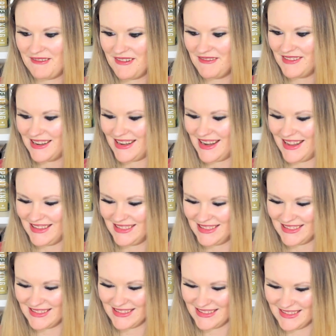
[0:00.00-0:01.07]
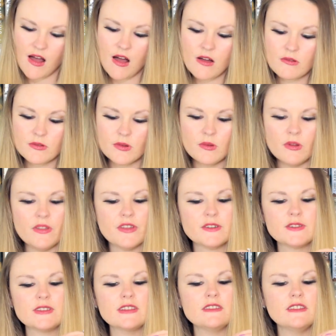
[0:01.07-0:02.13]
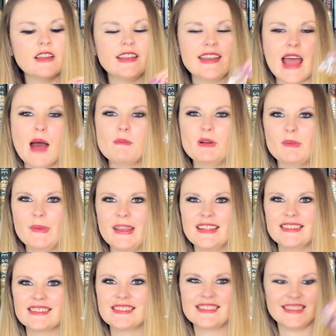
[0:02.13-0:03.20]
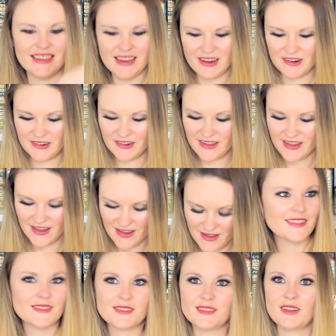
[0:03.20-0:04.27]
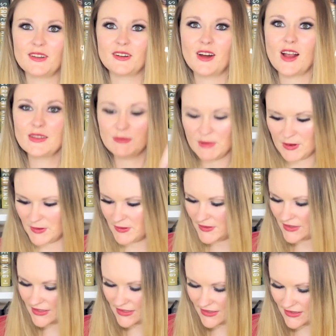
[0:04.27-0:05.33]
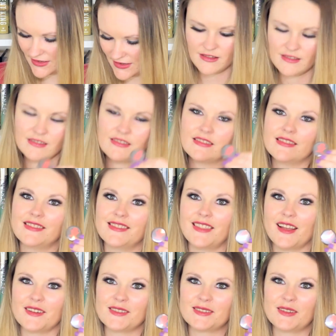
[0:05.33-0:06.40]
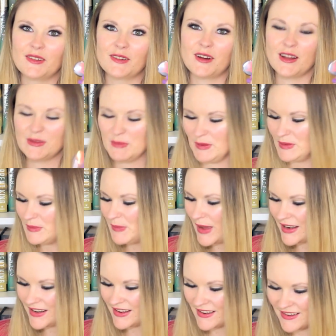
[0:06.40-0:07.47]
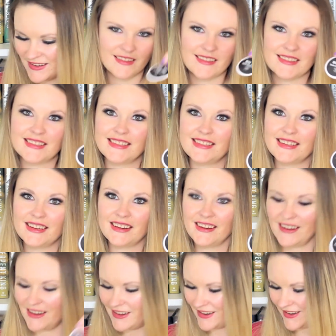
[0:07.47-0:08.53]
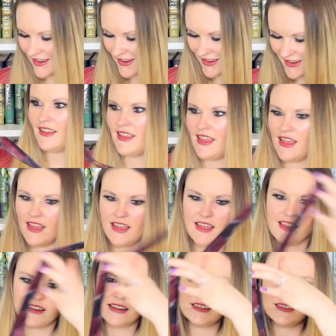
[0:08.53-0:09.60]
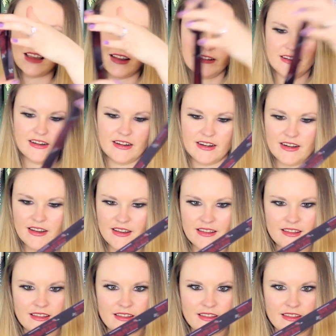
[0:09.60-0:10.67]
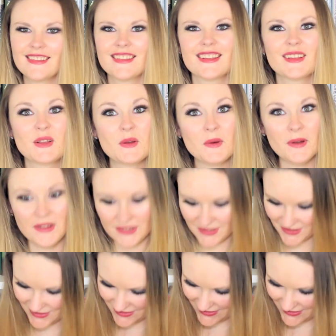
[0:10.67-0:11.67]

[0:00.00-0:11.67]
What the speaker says: don't know what it is. Oh, cool. There's little enamel pins, too. Skull and crossbones. There's skull and crossbones button. Sticker. And a lanyard. Cool.